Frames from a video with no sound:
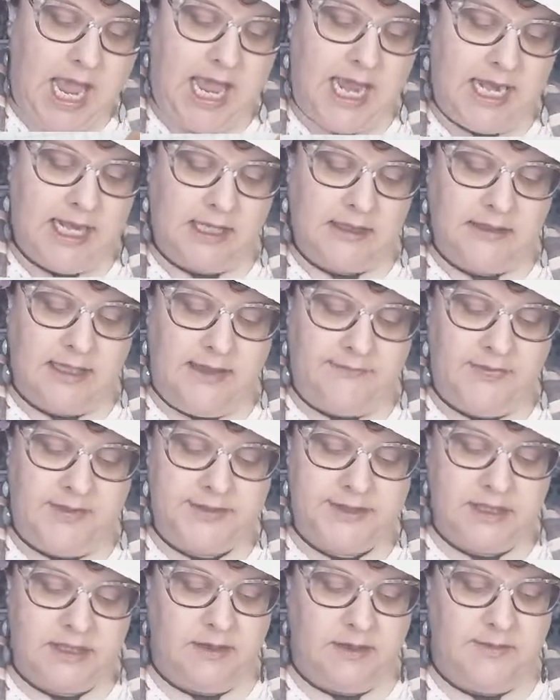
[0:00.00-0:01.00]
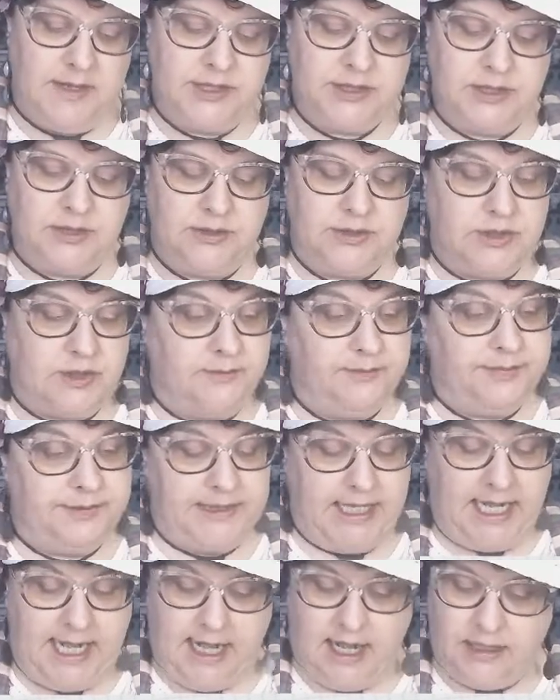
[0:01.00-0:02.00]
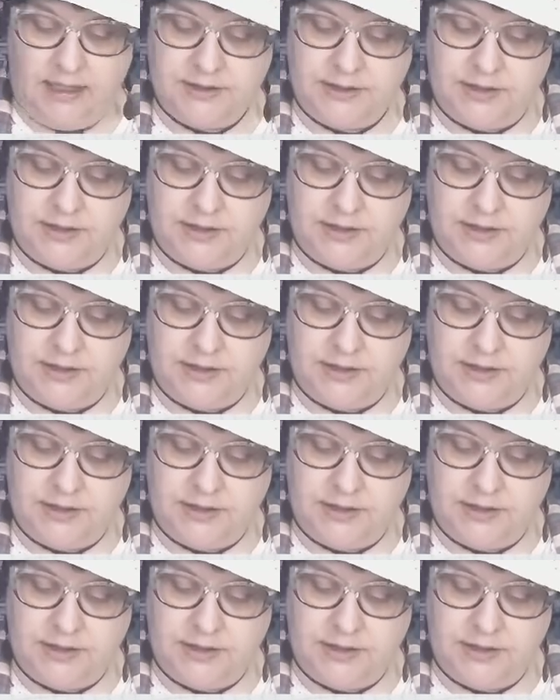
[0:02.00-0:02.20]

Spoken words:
and I love that the dimensionals are black,